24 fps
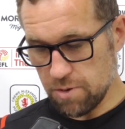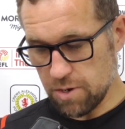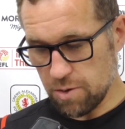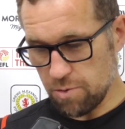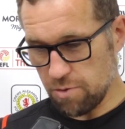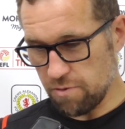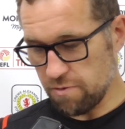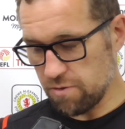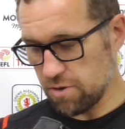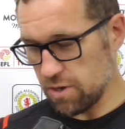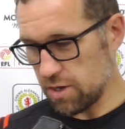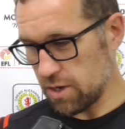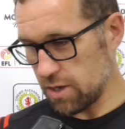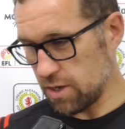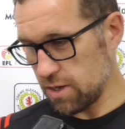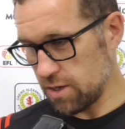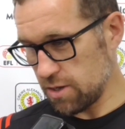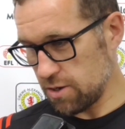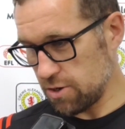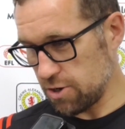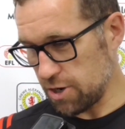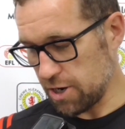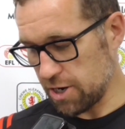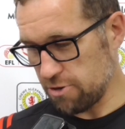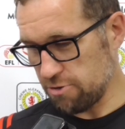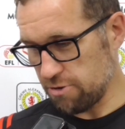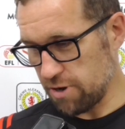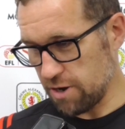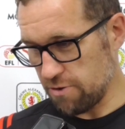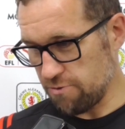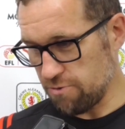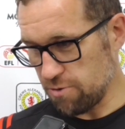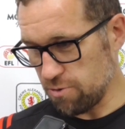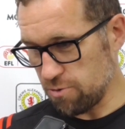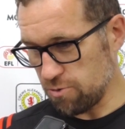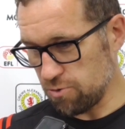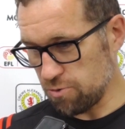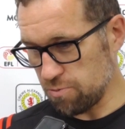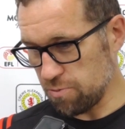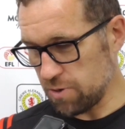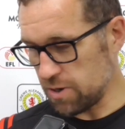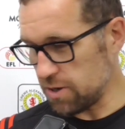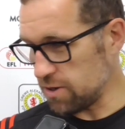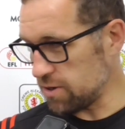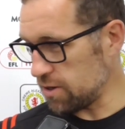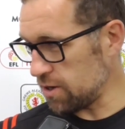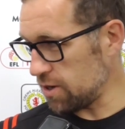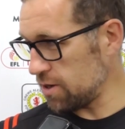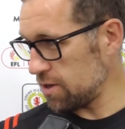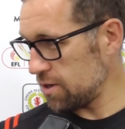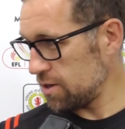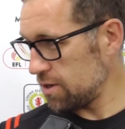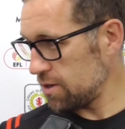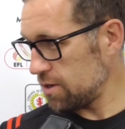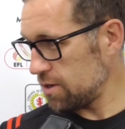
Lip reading: obviously, check trade rules means that